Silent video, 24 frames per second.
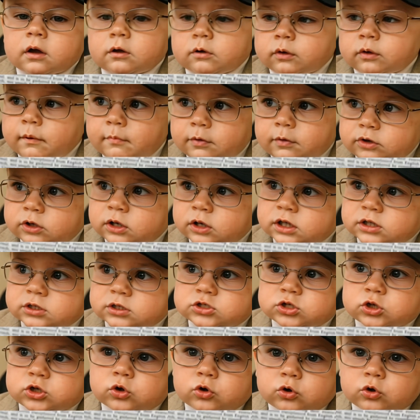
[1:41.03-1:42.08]
the liberty and
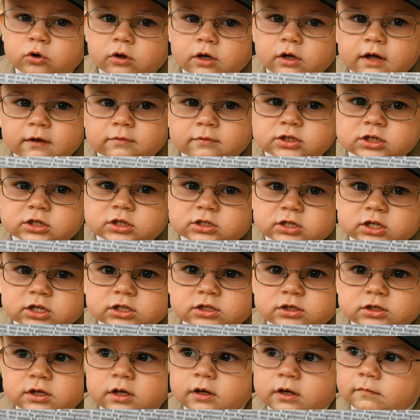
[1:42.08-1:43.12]
security of the
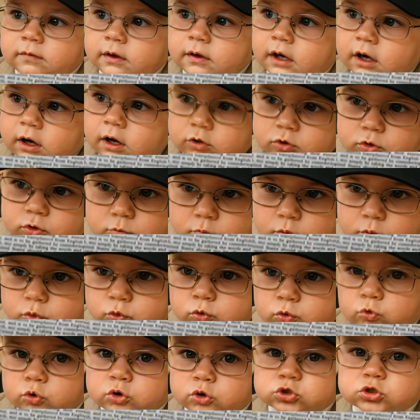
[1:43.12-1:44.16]
citizen in regard to
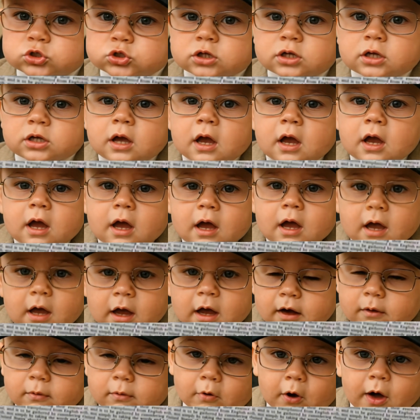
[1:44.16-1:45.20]
both person
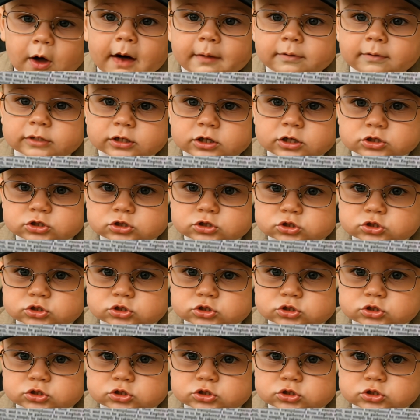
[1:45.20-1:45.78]
and property.